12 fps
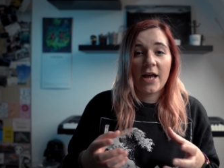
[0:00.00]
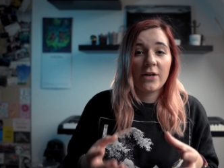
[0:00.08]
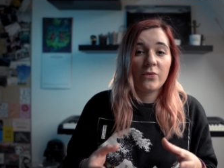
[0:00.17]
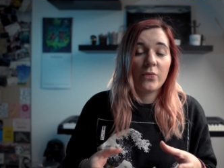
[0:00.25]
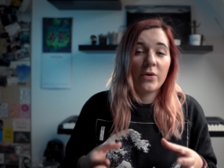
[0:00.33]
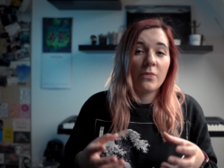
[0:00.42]

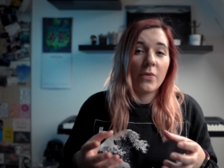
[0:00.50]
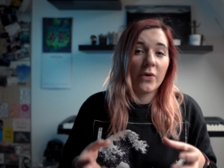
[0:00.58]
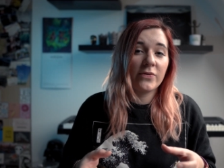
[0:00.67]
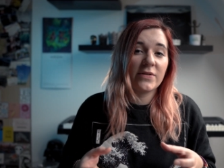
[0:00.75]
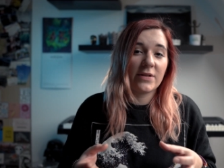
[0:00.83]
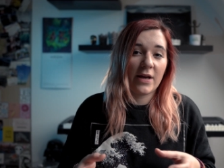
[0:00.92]
and will
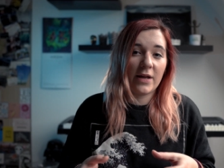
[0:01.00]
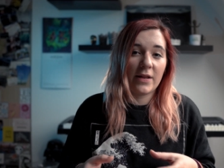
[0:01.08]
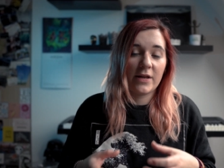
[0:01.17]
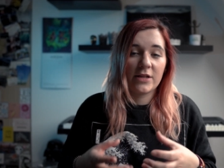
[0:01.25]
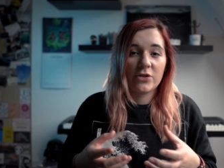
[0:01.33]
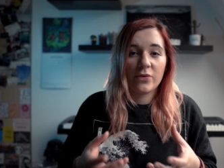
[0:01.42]
most
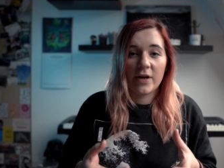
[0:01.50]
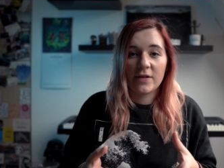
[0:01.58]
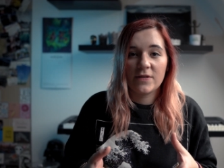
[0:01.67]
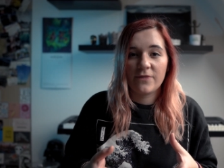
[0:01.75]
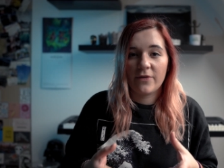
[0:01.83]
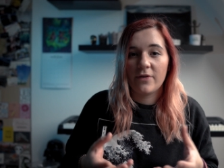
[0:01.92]
likely
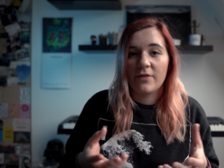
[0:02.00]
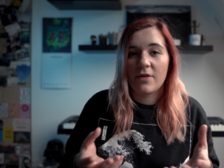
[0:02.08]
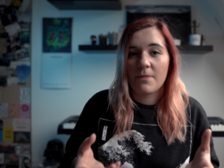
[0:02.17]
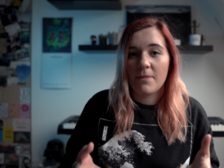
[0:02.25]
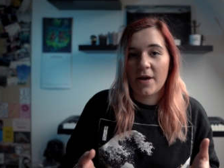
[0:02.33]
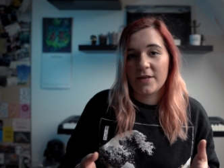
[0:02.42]
transfer
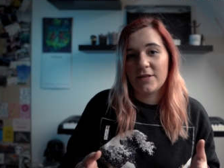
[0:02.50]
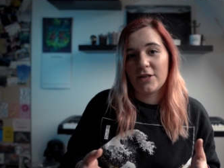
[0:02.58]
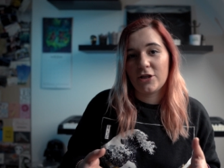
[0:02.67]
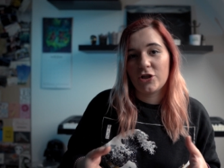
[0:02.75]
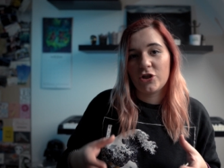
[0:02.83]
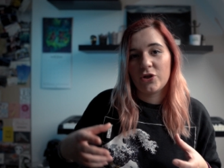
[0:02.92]
the
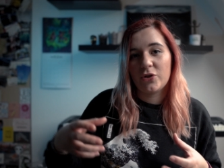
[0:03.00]
message